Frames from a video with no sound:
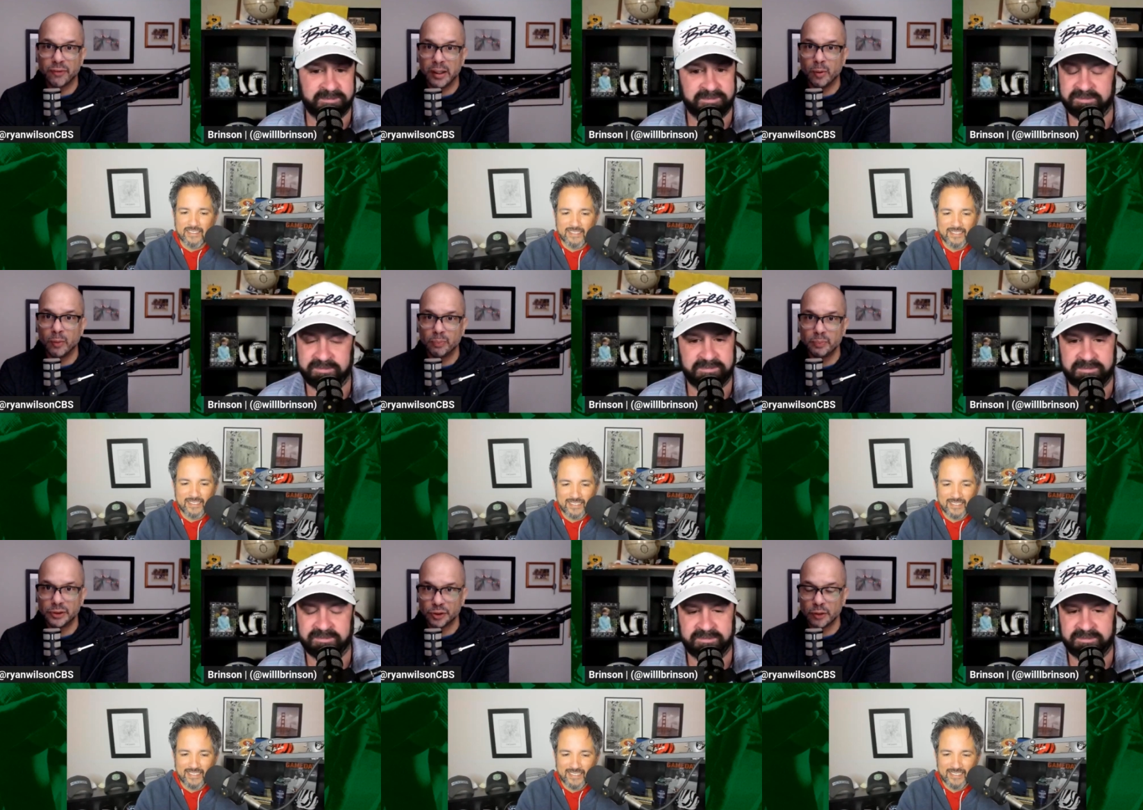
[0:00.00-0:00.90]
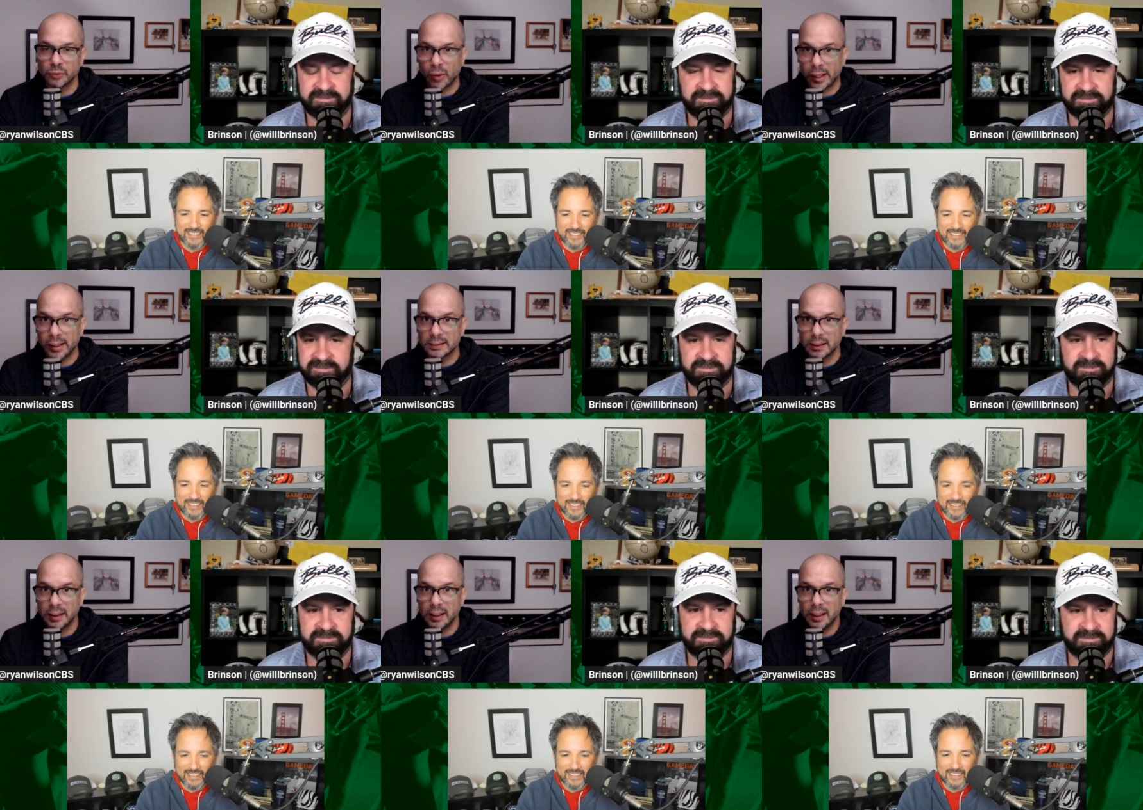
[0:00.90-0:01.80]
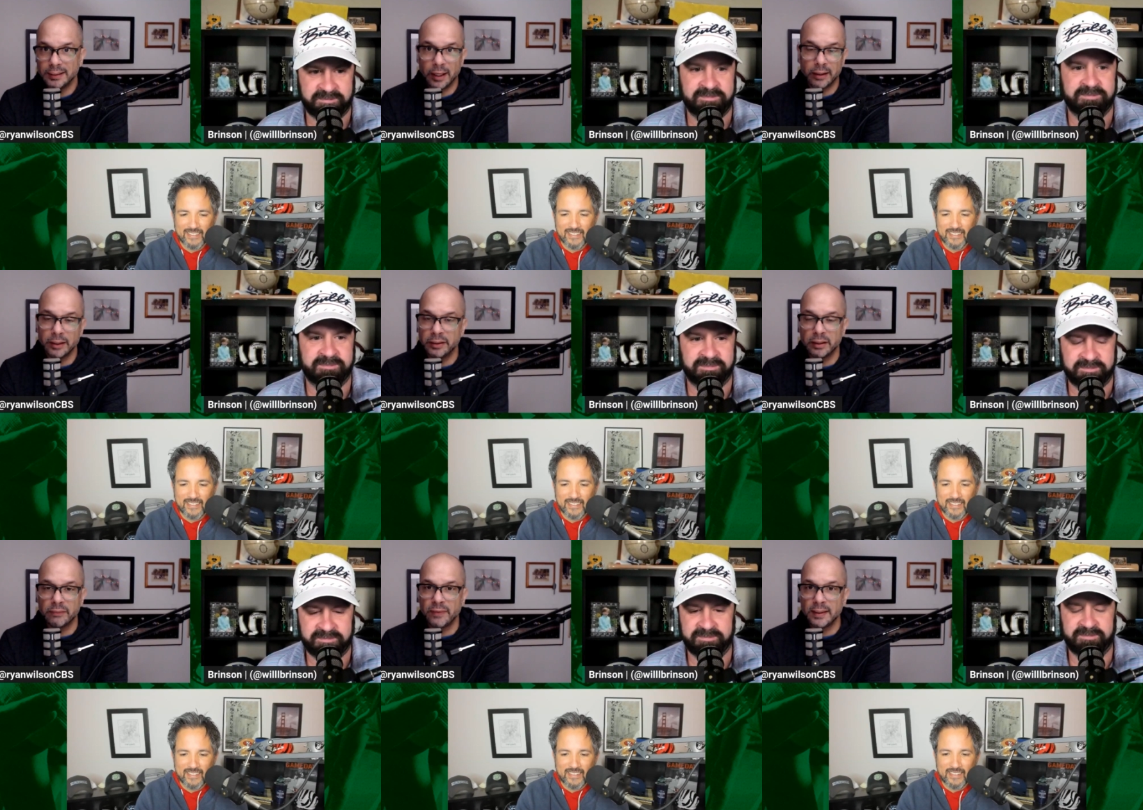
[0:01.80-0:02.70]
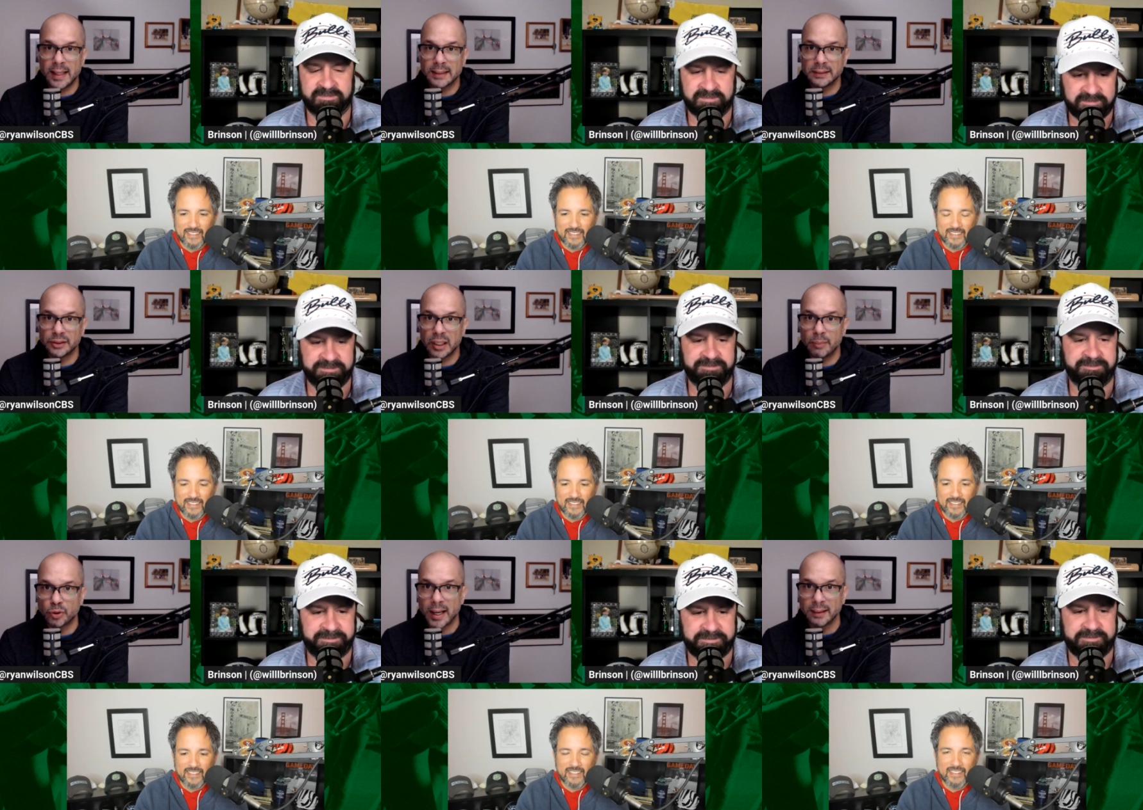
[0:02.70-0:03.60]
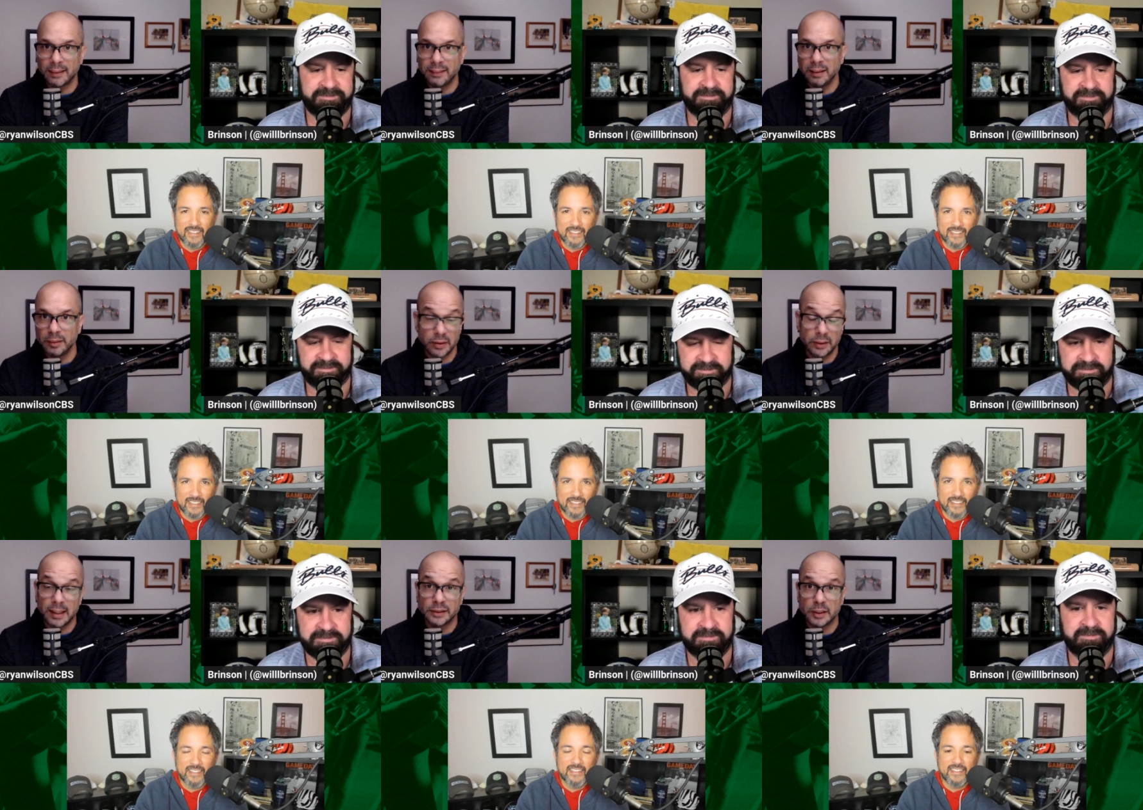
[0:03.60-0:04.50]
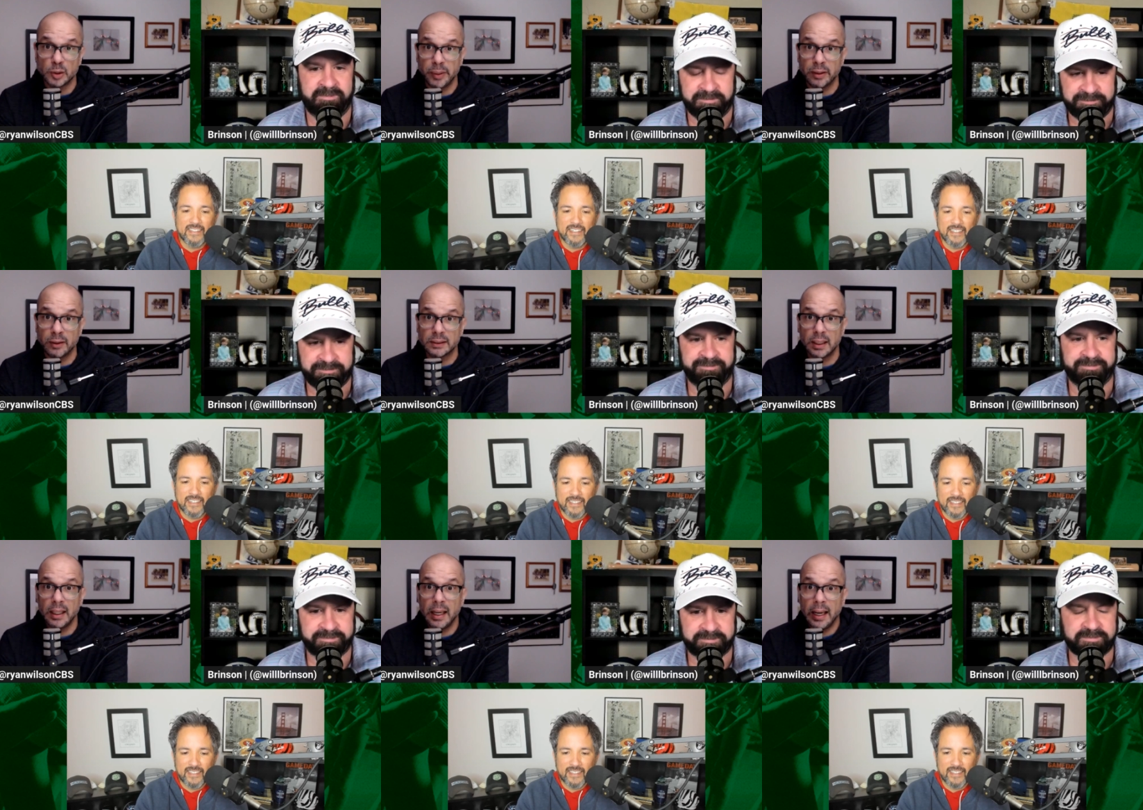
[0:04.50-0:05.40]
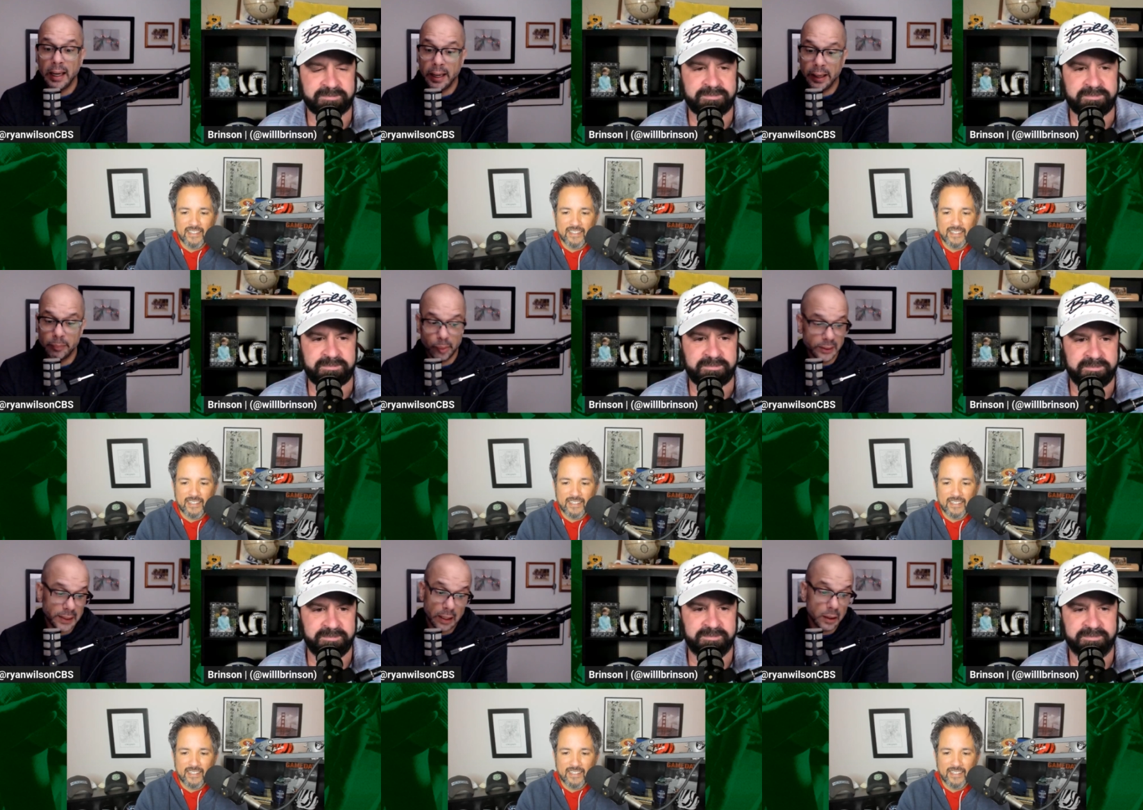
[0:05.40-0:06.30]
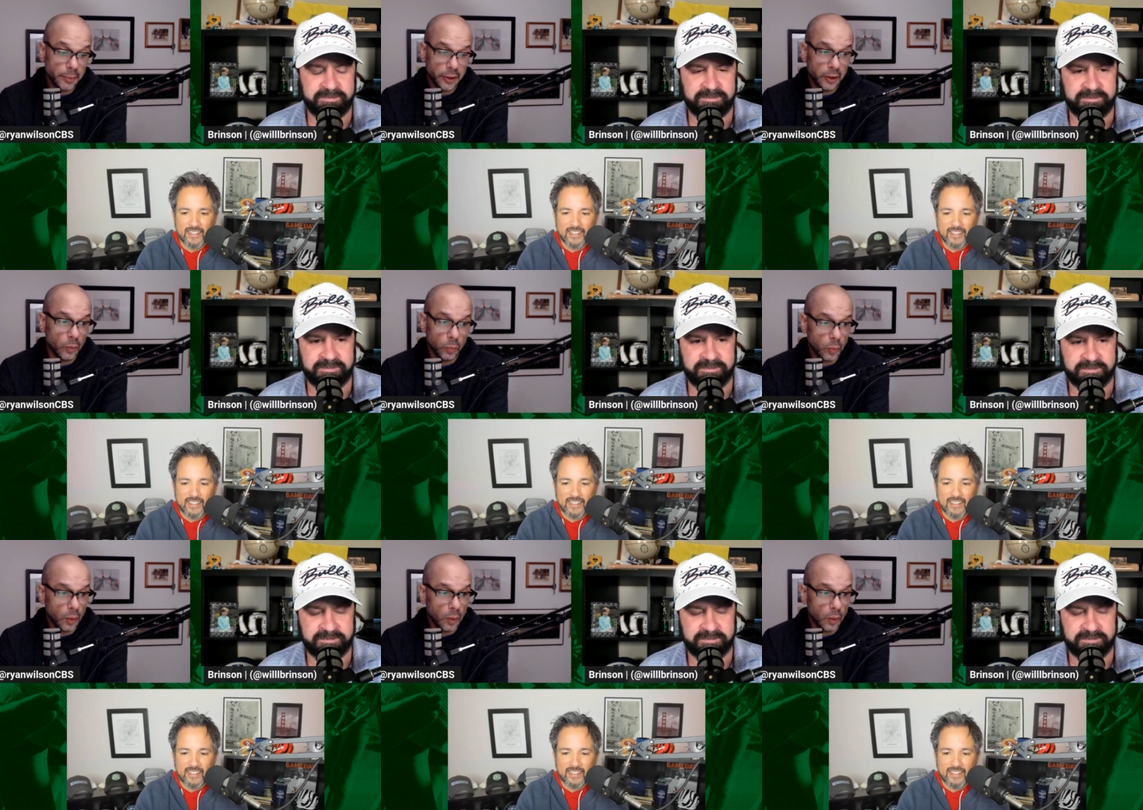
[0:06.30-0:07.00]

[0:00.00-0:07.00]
Speaker 1: Vrabel deserves a raise. Derrick Henry did a fantastic job dragging that team, and so did Tyjae Spears. And Brinson, I'll come to you.